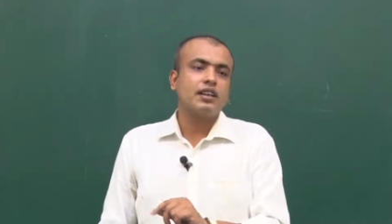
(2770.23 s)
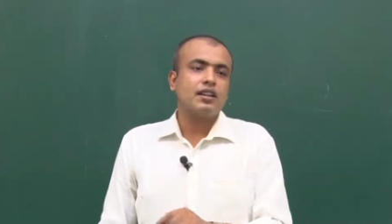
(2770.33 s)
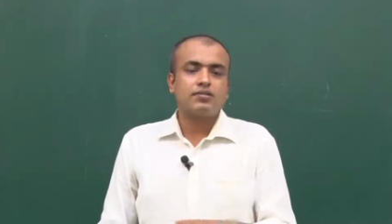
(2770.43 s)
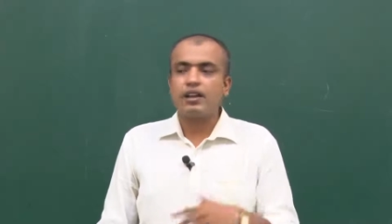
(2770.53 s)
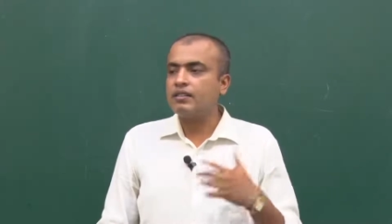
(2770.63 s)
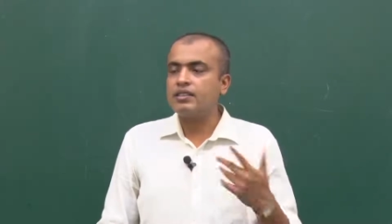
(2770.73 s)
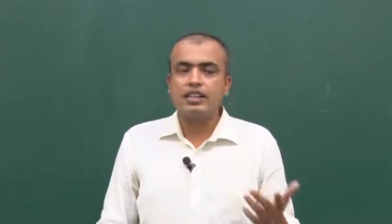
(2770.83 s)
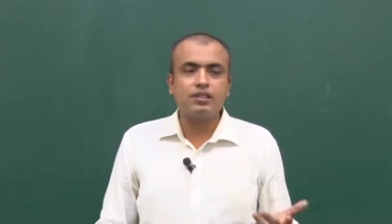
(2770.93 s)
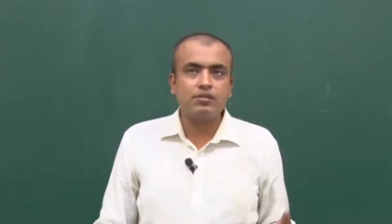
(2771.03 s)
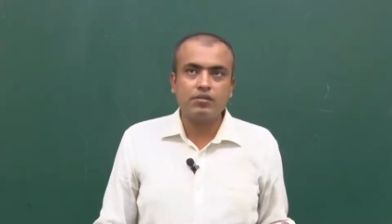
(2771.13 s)
So I will tell
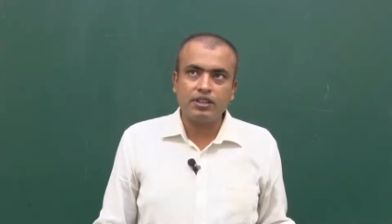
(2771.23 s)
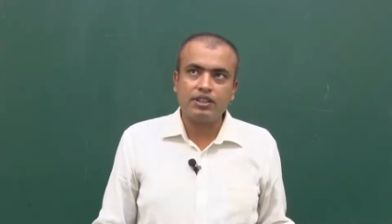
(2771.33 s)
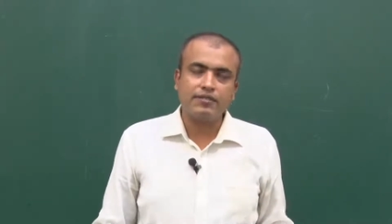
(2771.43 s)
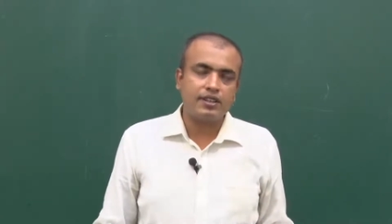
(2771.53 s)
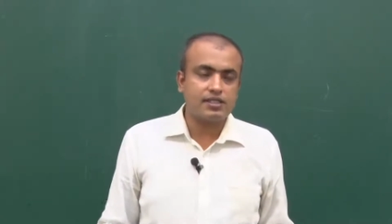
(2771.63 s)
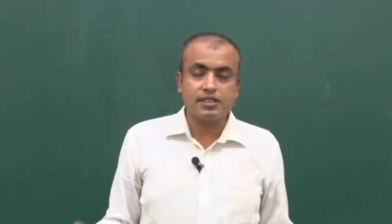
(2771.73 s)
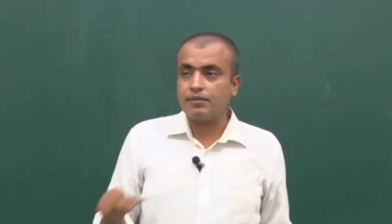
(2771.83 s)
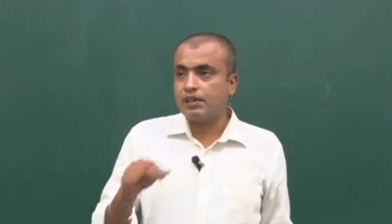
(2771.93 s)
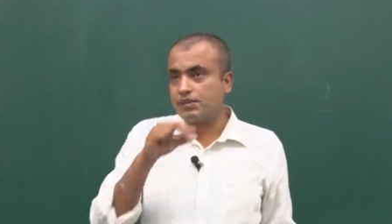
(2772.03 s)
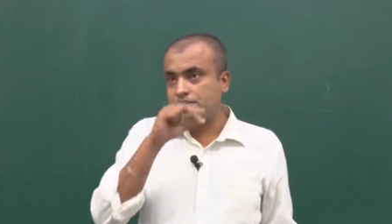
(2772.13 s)
you in references
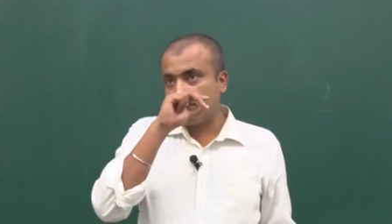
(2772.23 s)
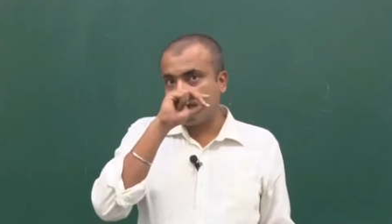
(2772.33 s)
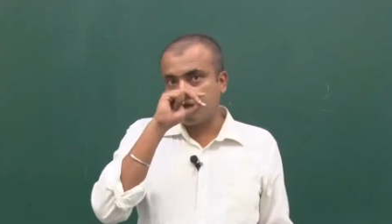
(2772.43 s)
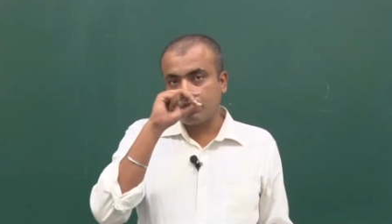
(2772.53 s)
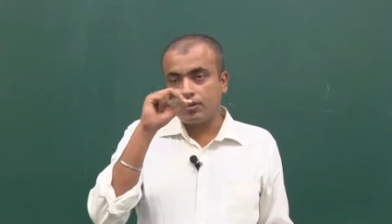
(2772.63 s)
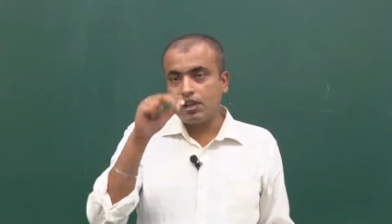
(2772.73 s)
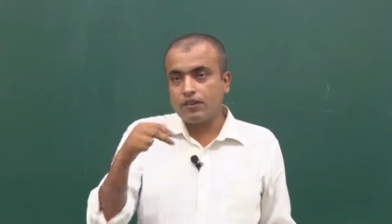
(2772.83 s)
sometimes you have to,